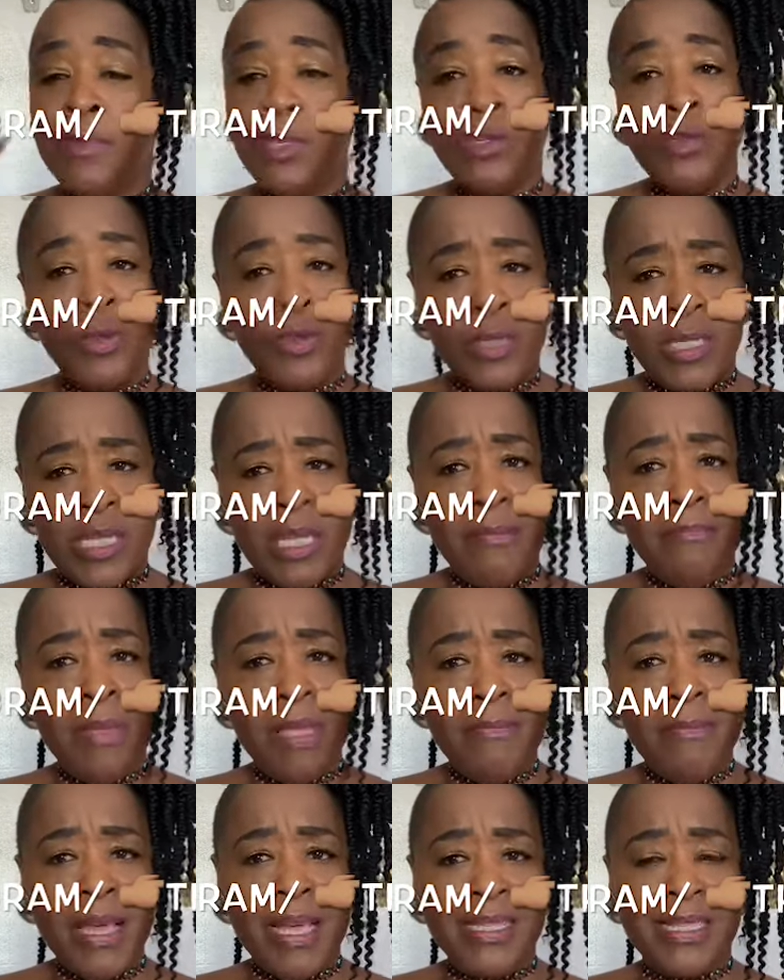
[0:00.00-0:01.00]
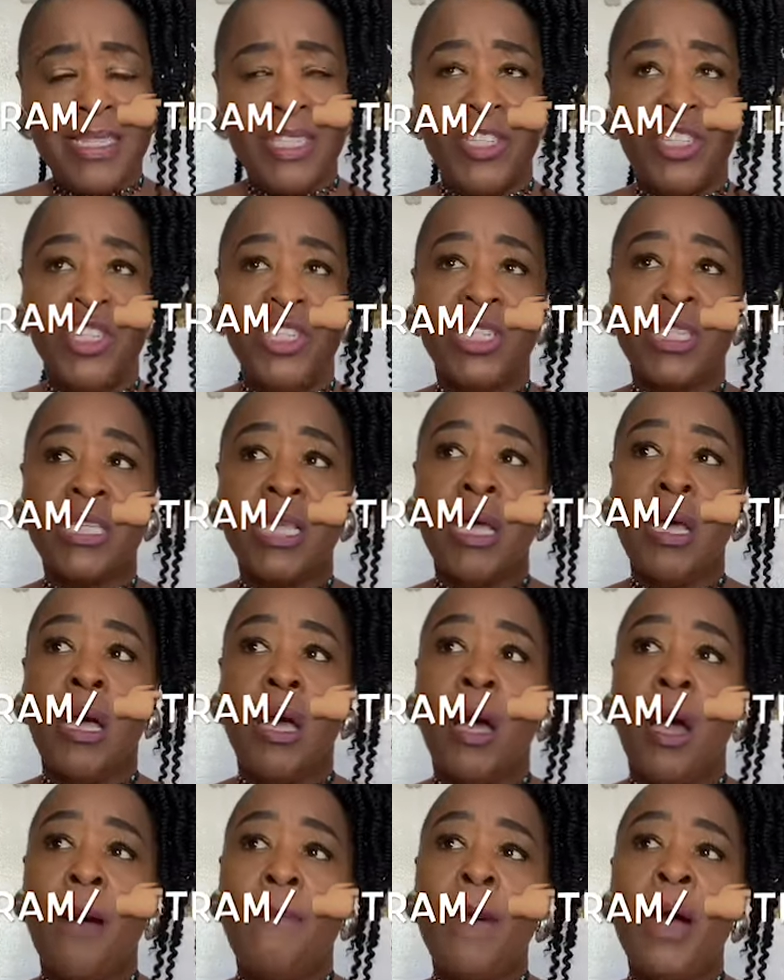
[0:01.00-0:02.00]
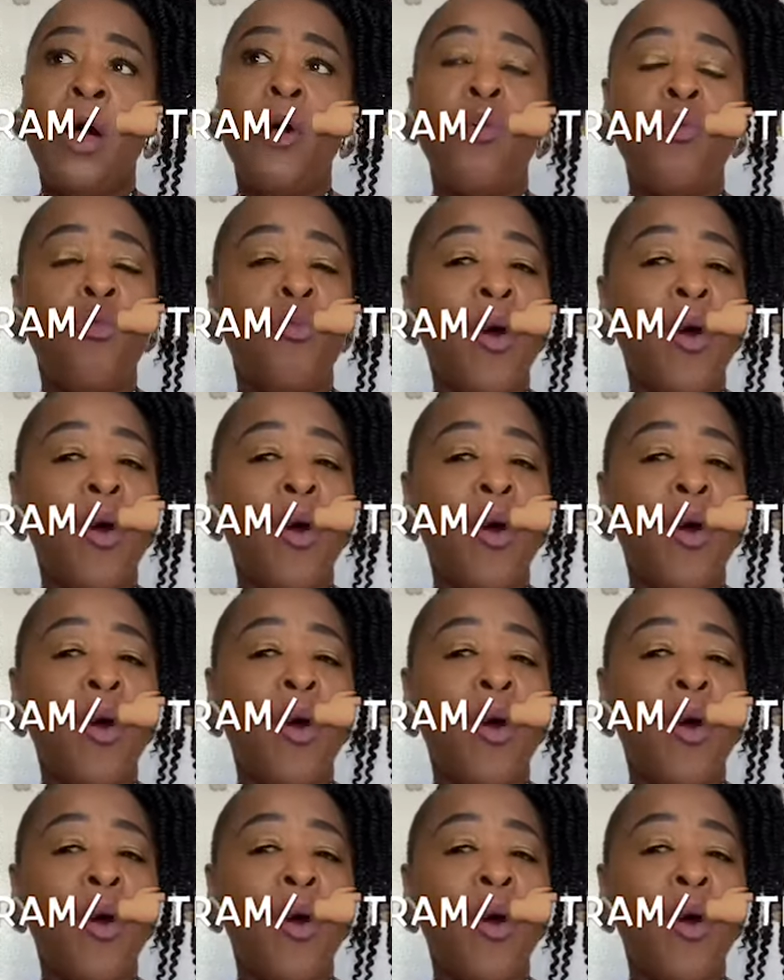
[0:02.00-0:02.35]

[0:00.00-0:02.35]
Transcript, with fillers: you know, send me messages about